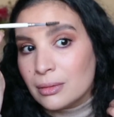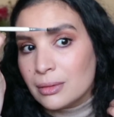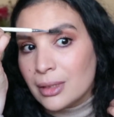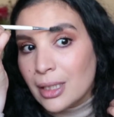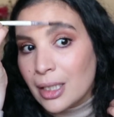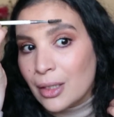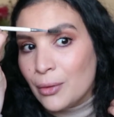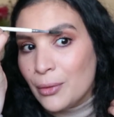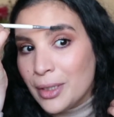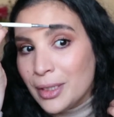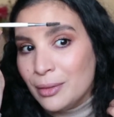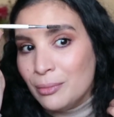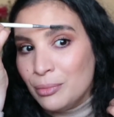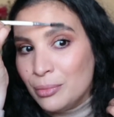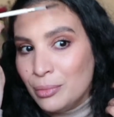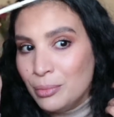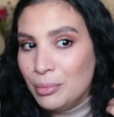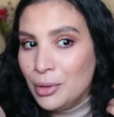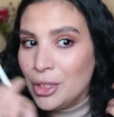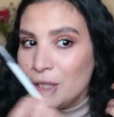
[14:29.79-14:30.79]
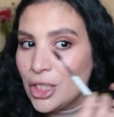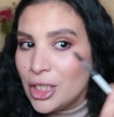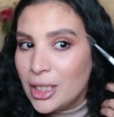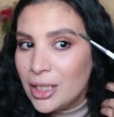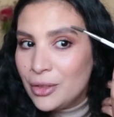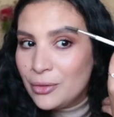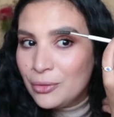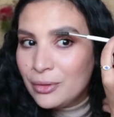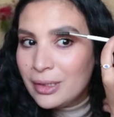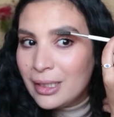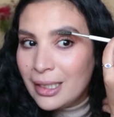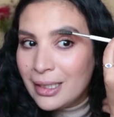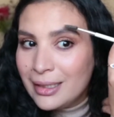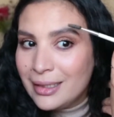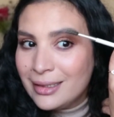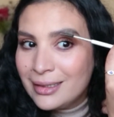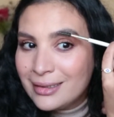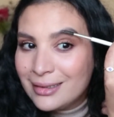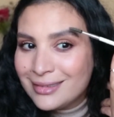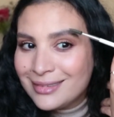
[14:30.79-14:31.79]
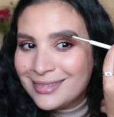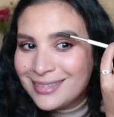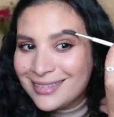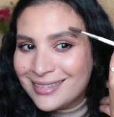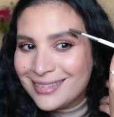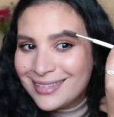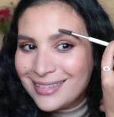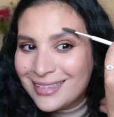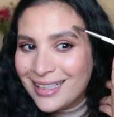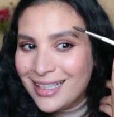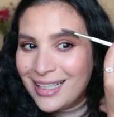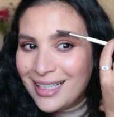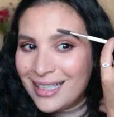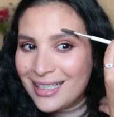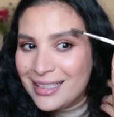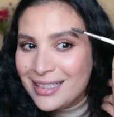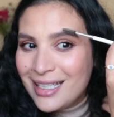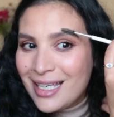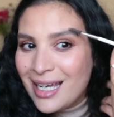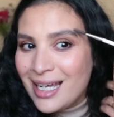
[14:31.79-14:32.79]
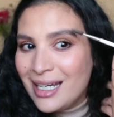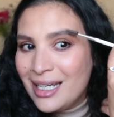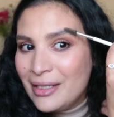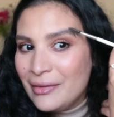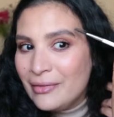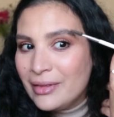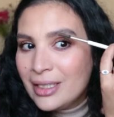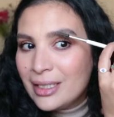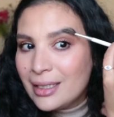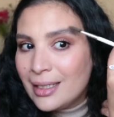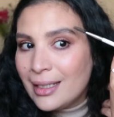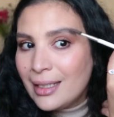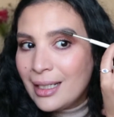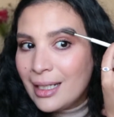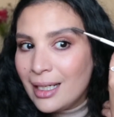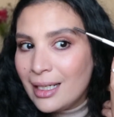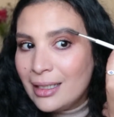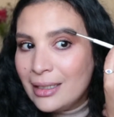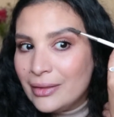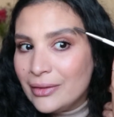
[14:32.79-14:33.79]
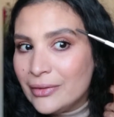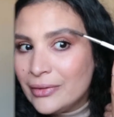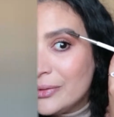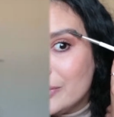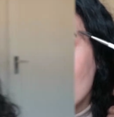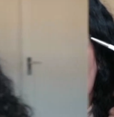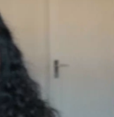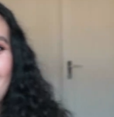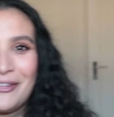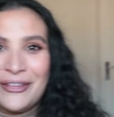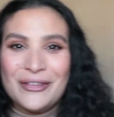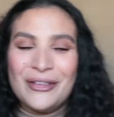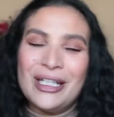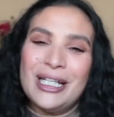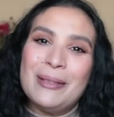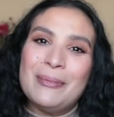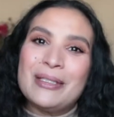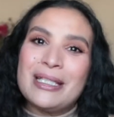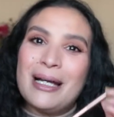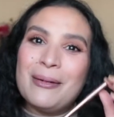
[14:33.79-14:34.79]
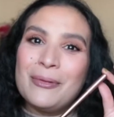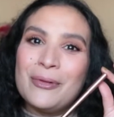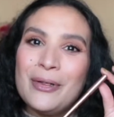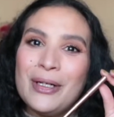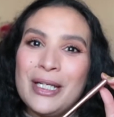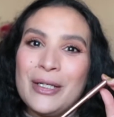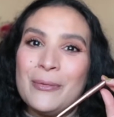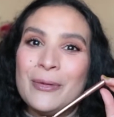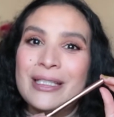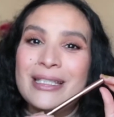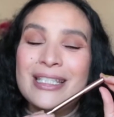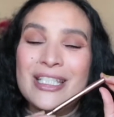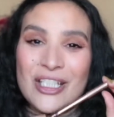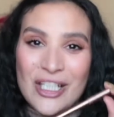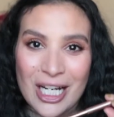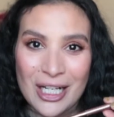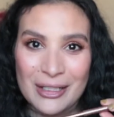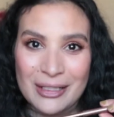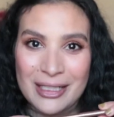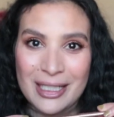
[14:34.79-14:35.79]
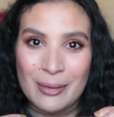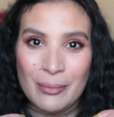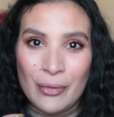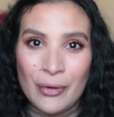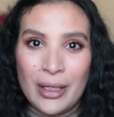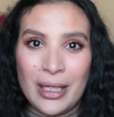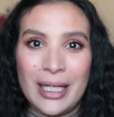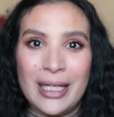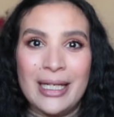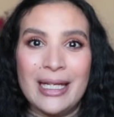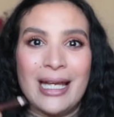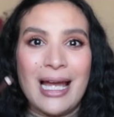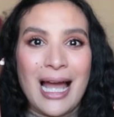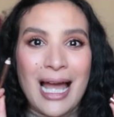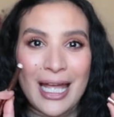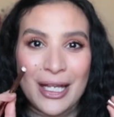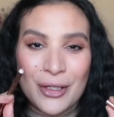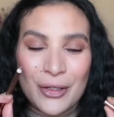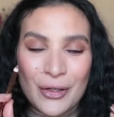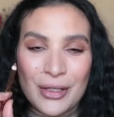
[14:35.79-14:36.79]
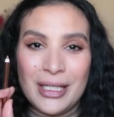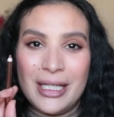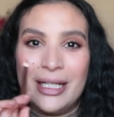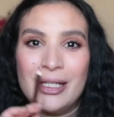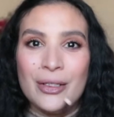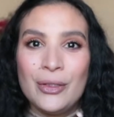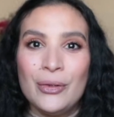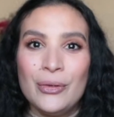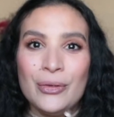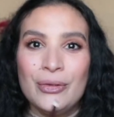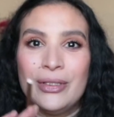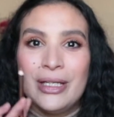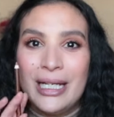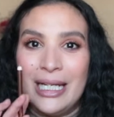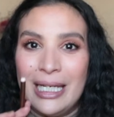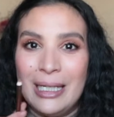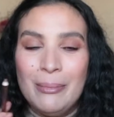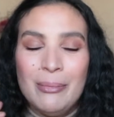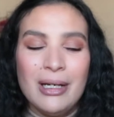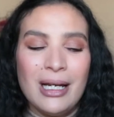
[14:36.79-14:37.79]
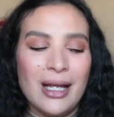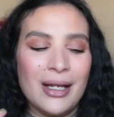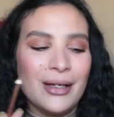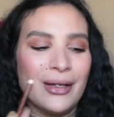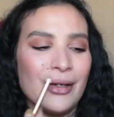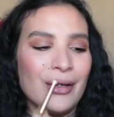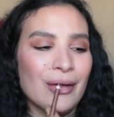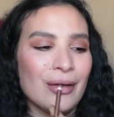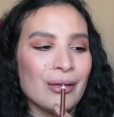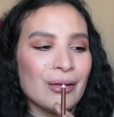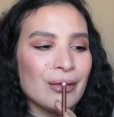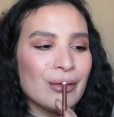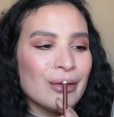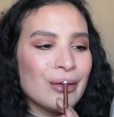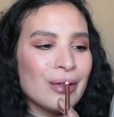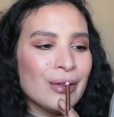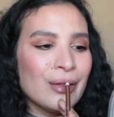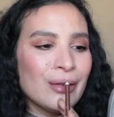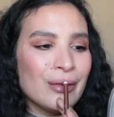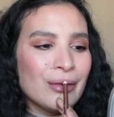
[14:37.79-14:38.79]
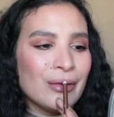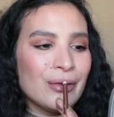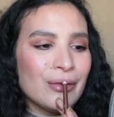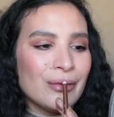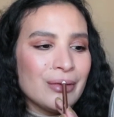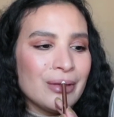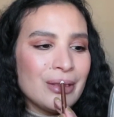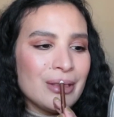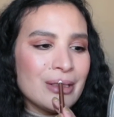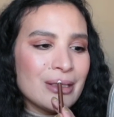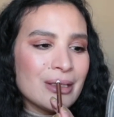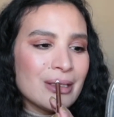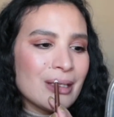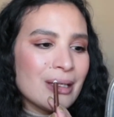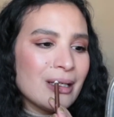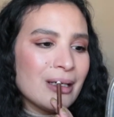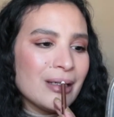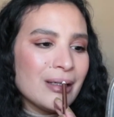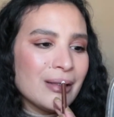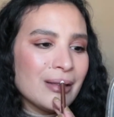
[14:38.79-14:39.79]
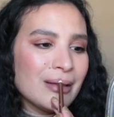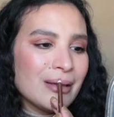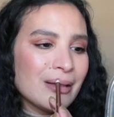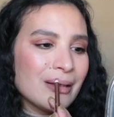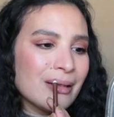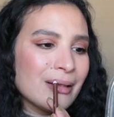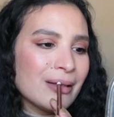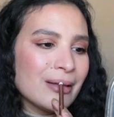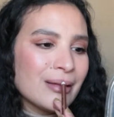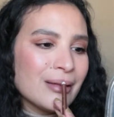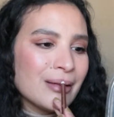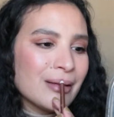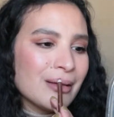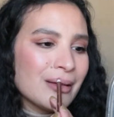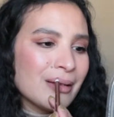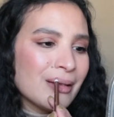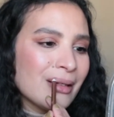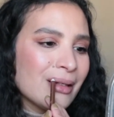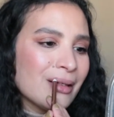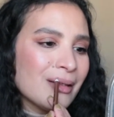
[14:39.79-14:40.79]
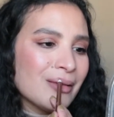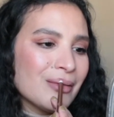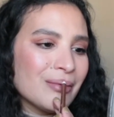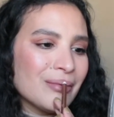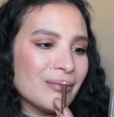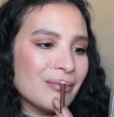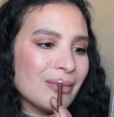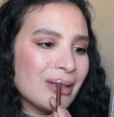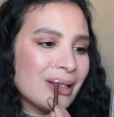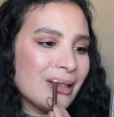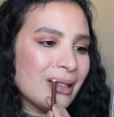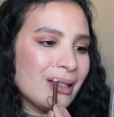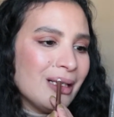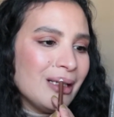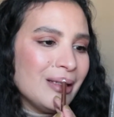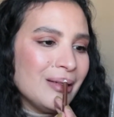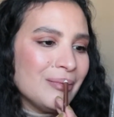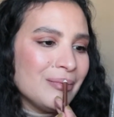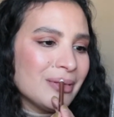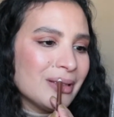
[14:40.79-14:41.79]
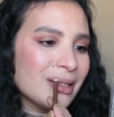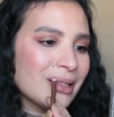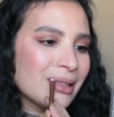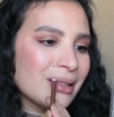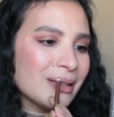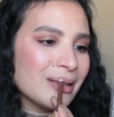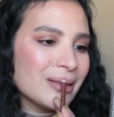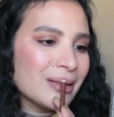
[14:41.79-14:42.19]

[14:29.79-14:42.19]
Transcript: They're quite bushy today. They're living their life. Now for the lips, I'm going with Charlotte Tilbury Iconic Nude Lip Liner to design my lips.